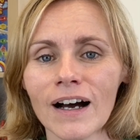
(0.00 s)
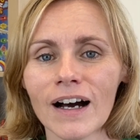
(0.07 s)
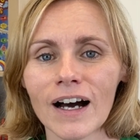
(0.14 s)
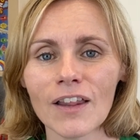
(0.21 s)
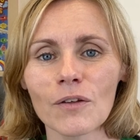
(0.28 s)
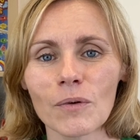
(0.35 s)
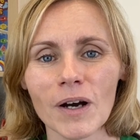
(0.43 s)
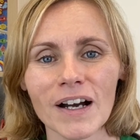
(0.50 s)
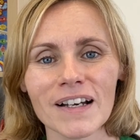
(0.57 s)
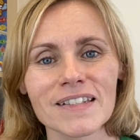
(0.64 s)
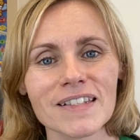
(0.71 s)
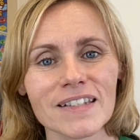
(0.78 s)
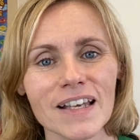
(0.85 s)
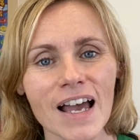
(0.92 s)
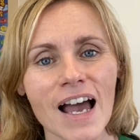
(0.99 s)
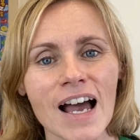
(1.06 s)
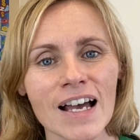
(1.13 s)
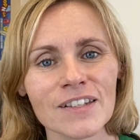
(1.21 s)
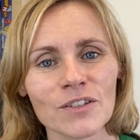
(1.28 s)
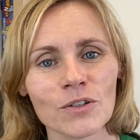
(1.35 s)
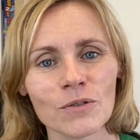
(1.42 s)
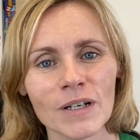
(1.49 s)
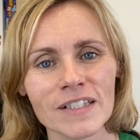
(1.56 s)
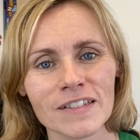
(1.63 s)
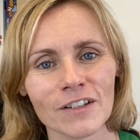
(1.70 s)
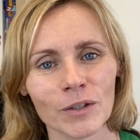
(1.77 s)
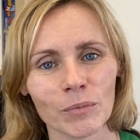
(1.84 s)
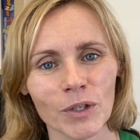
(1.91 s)
Otherwise, as always
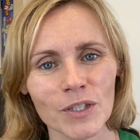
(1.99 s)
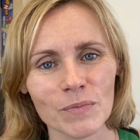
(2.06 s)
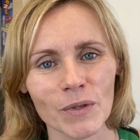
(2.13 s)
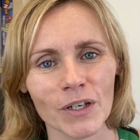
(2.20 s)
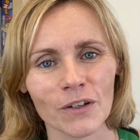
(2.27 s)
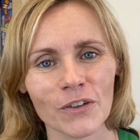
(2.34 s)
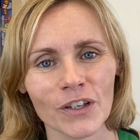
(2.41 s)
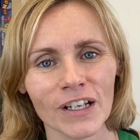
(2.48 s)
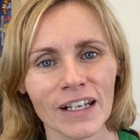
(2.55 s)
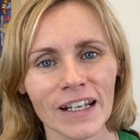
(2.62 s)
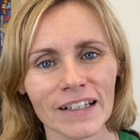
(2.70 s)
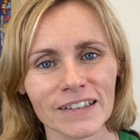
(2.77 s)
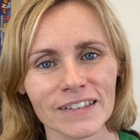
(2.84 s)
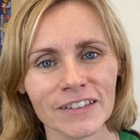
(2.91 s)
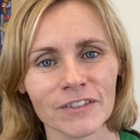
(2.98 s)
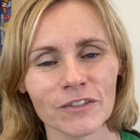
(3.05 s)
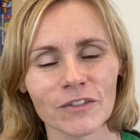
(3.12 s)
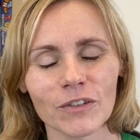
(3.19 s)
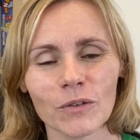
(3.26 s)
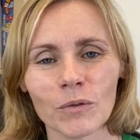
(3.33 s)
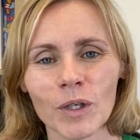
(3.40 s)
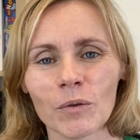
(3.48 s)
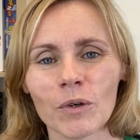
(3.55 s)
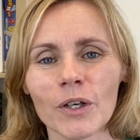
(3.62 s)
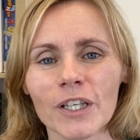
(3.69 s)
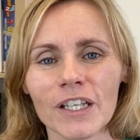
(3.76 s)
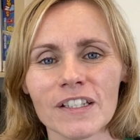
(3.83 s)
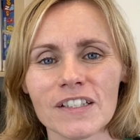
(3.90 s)
here at Prosper Health Collective, we're
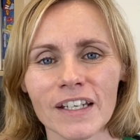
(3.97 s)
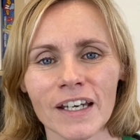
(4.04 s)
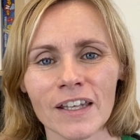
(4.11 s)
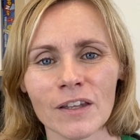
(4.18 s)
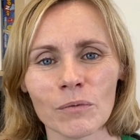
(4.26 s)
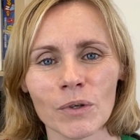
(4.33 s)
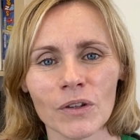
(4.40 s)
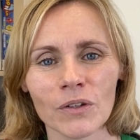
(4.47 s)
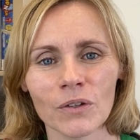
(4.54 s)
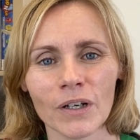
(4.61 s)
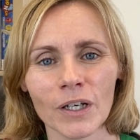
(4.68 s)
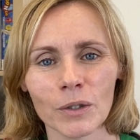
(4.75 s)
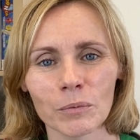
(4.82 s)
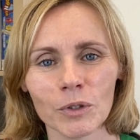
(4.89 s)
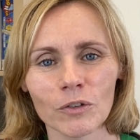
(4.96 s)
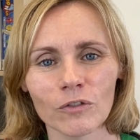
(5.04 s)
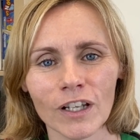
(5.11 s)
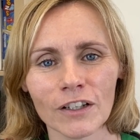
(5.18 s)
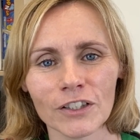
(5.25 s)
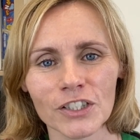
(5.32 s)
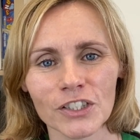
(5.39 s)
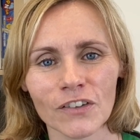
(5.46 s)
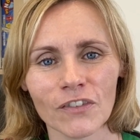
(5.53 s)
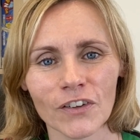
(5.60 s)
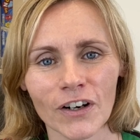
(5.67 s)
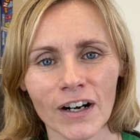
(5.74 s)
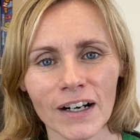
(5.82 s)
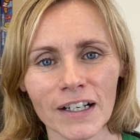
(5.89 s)
working together with you to help you flourish and
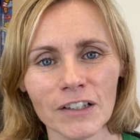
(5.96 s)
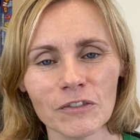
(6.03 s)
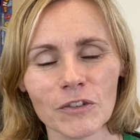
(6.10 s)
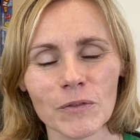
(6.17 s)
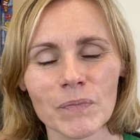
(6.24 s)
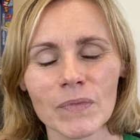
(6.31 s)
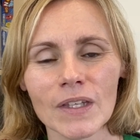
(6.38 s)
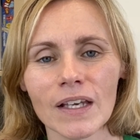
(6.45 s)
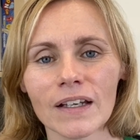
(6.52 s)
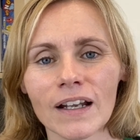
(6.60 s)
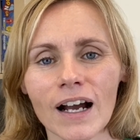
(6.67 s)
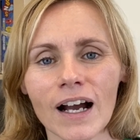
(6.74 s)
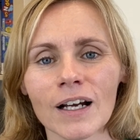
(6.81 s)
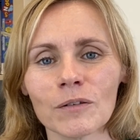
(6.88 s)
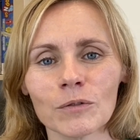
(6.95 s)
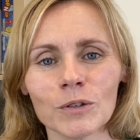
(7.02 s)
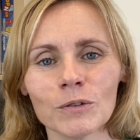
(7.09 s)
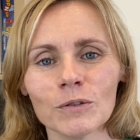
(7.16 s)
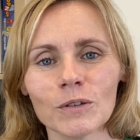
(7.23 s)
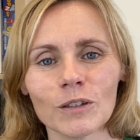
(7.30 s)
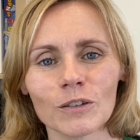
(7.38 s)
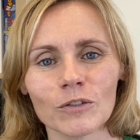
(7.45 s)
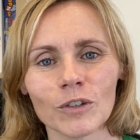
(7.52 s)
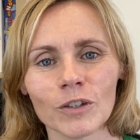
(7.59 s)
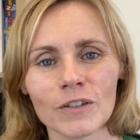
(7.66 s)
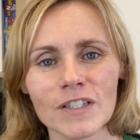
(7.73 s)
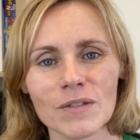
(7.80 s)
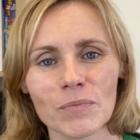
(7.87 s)
thrive. I will look
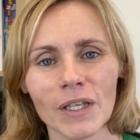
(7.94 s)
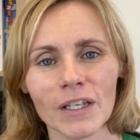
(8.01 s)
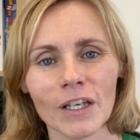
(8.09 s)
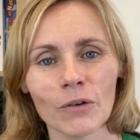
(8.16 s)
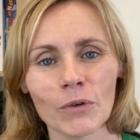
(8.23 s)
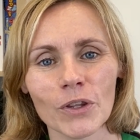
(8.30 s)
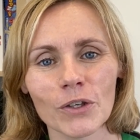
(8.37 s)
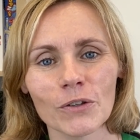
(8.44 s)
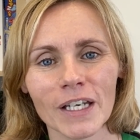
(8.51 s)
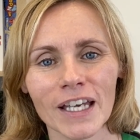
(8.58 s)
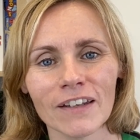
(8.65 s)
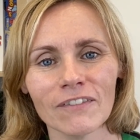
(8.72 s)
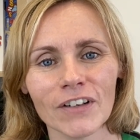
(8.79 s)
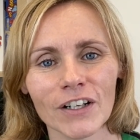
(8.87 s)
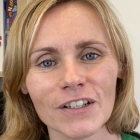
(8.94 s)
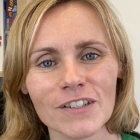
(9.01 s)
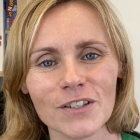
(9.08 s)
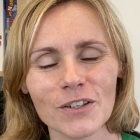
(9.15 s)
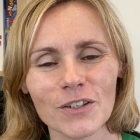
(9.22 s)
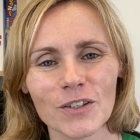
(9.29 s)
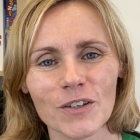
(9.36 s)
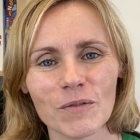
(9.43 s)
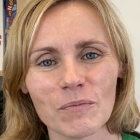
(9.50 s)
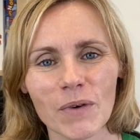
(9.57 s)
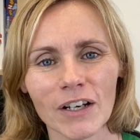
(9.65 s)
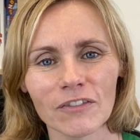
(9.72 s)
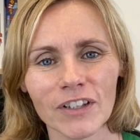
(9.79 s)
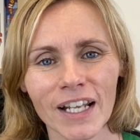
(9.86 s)
forward to speaking with you again very soon.
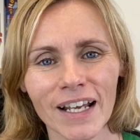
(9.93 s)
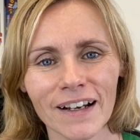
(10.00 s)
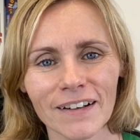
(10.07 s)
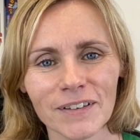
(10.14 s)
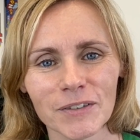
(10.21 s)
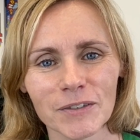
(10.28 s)
Bye for now.